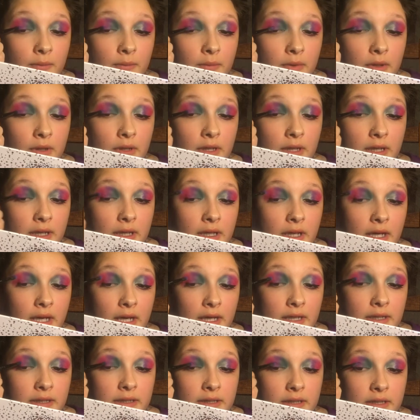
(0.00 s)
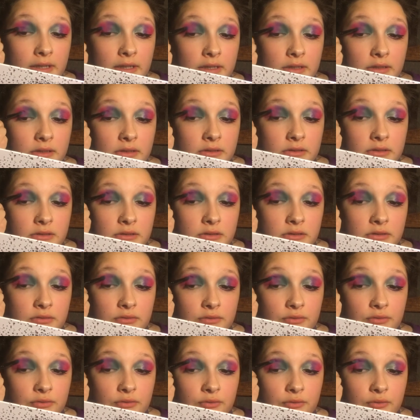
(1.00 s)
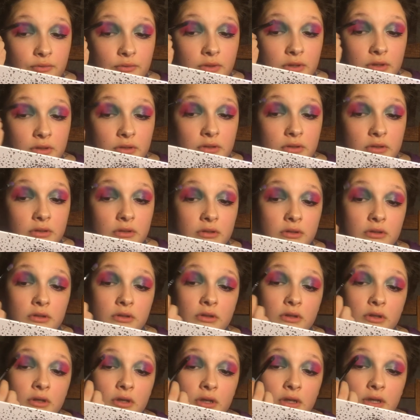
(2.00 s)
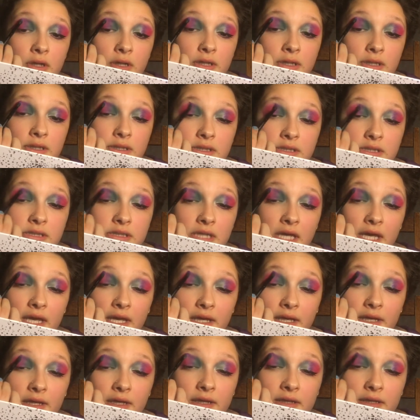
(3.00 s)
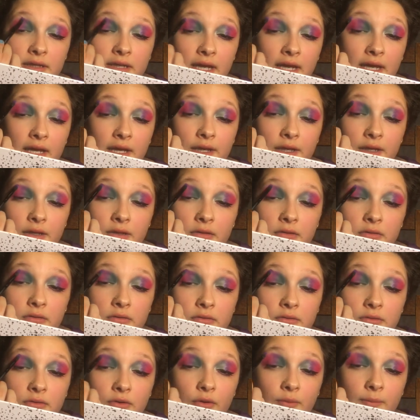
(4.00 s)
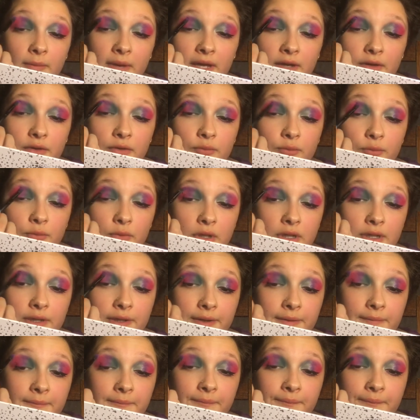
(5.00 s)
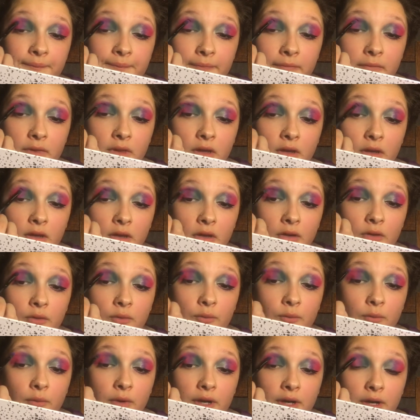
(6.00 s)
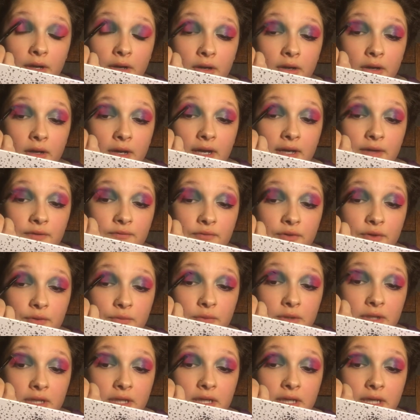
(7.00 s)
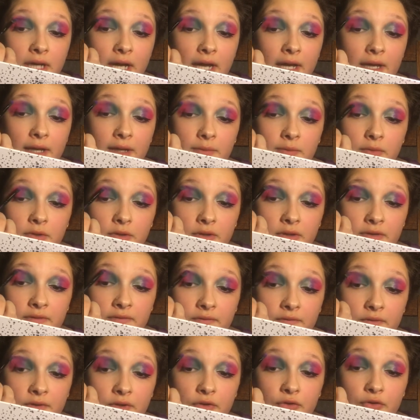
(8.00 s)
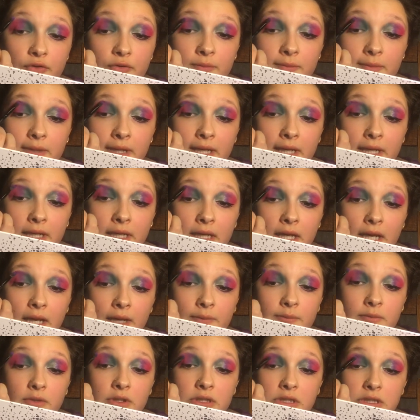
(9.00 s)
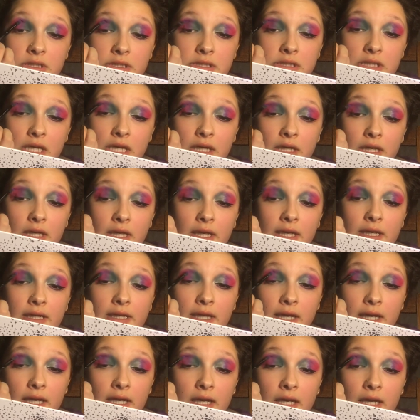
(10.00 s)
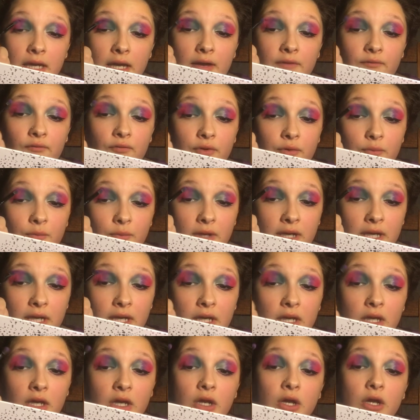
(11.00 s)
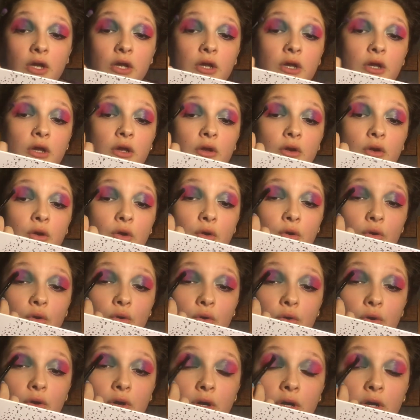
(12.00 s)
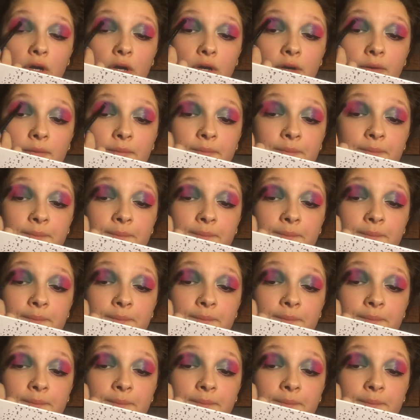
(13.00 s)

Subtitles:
But, like, I need to set a day, no matter what, where every week I am gonna film, and I'm gonna set a day every week or